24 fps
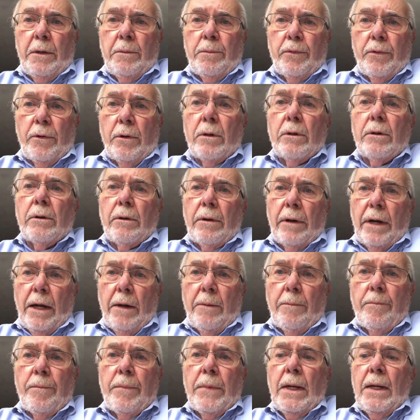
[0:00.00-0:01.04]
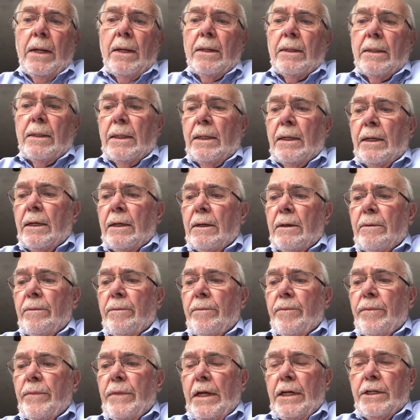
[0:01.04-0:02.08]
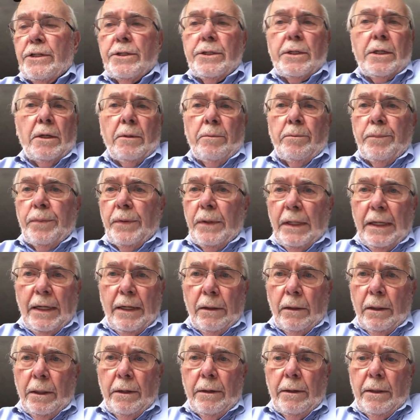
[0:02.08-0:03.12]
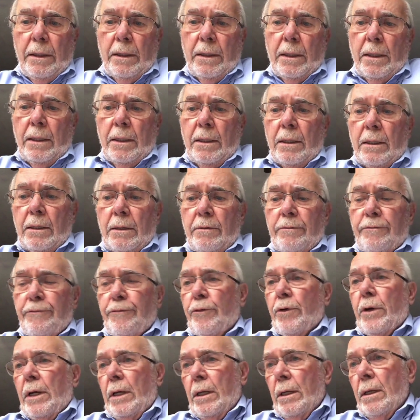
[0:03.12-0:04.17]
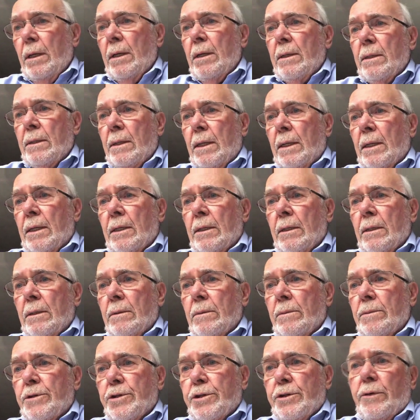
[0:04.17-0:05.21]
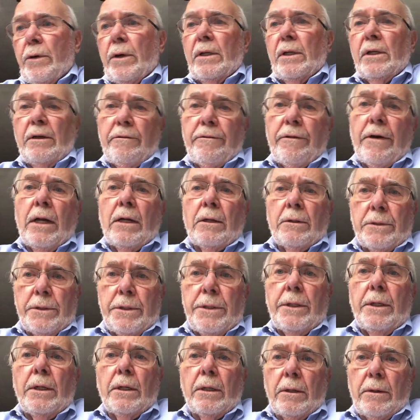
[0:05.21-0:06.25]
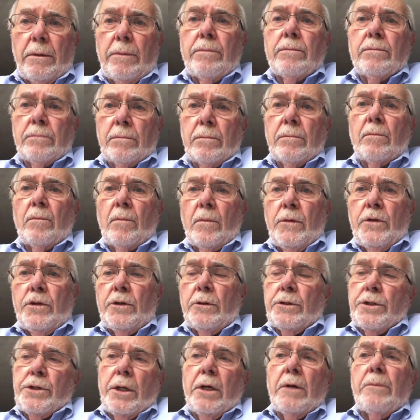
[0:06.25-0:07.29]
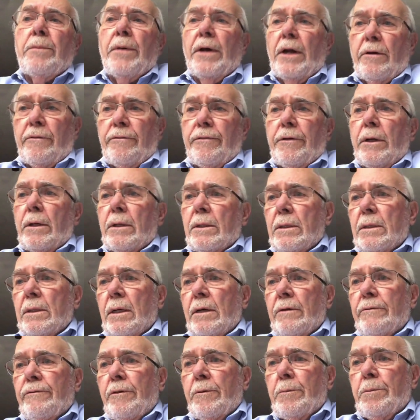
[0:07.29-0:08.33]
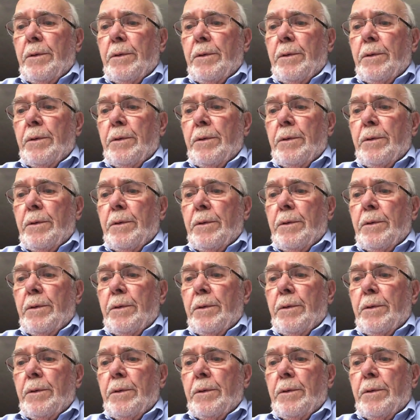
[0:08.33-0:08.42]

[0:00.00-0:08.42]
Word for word: program, uh, that's completely uh, free, uh, strictly volunteer. So it's a good benefit. Uh, that's, a,